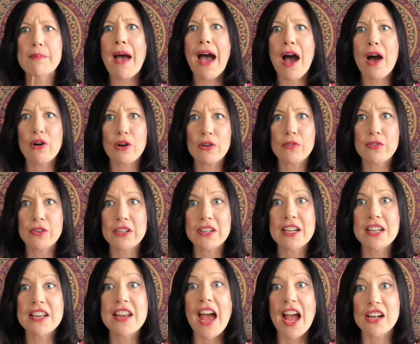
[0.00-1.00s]
powerful
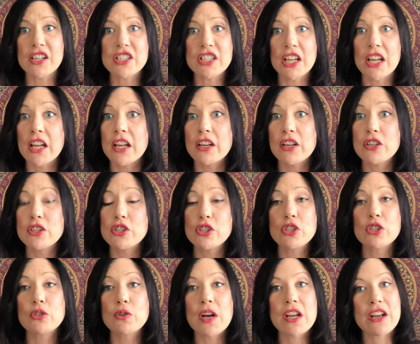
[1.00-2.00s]
connection
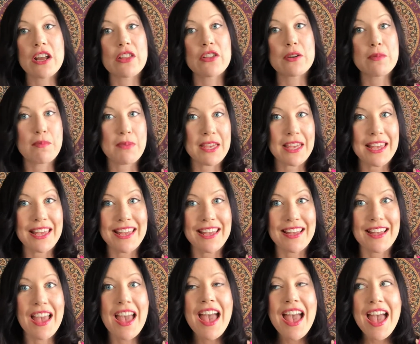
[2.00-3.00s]
to another
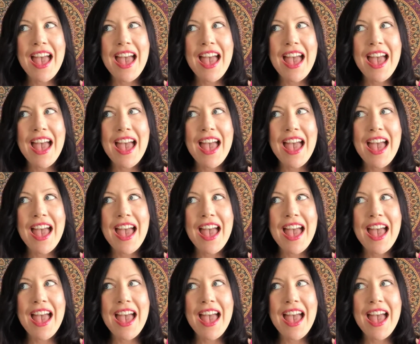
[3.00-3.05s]
being.